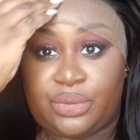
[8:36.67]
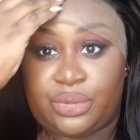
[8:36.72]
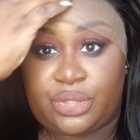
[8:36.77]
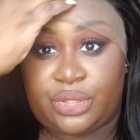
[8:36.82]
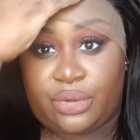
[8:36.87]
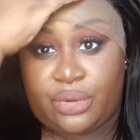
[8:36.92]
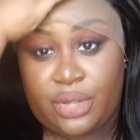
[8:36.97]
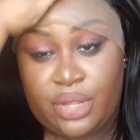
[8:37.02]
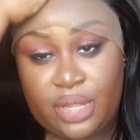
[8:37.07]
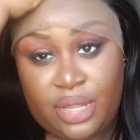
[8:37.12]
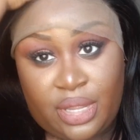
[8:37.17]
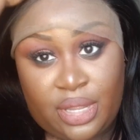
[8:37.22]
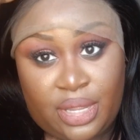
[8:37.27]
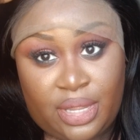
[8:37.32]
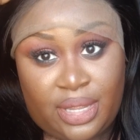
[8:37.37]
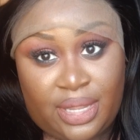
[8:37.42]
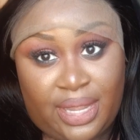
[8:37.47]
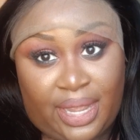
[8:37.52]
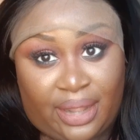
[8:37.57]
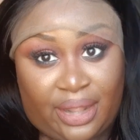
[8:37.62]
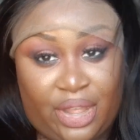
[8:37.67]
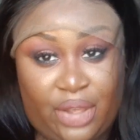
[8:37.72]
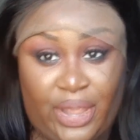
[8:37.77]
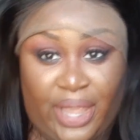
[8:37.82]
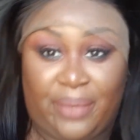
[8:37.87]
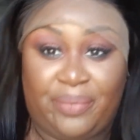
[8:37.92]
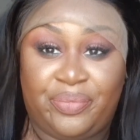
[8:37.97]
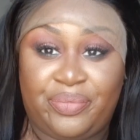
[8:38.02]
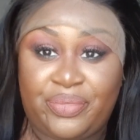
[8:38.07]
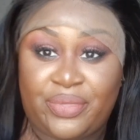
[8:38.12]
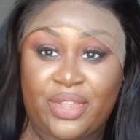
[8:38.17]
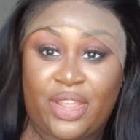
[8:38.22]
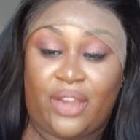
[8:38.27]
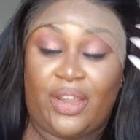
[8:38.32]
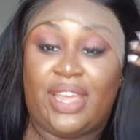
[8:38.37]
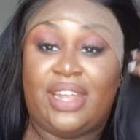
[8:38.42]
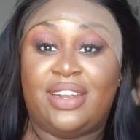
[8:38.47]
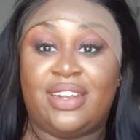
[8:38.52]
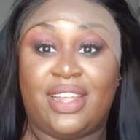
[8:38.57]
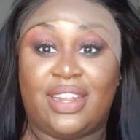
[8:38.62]
So yeah, okay, all
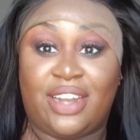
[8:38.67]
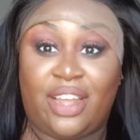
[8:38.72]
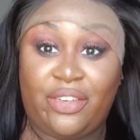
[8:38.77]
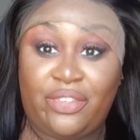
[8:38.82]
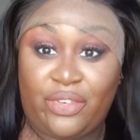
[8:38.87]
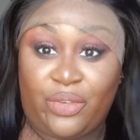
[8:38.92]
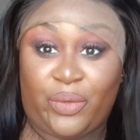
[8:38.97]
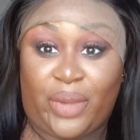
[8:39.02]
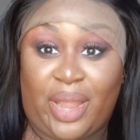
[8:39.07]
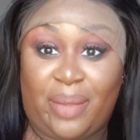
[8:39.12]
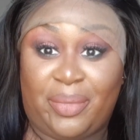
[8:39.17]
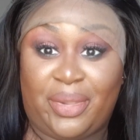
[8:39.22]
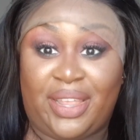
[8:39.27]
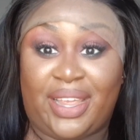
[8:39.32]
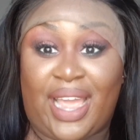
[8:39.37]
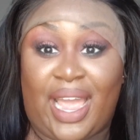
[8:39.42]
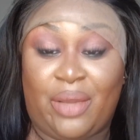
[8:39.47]
right, enough rambling.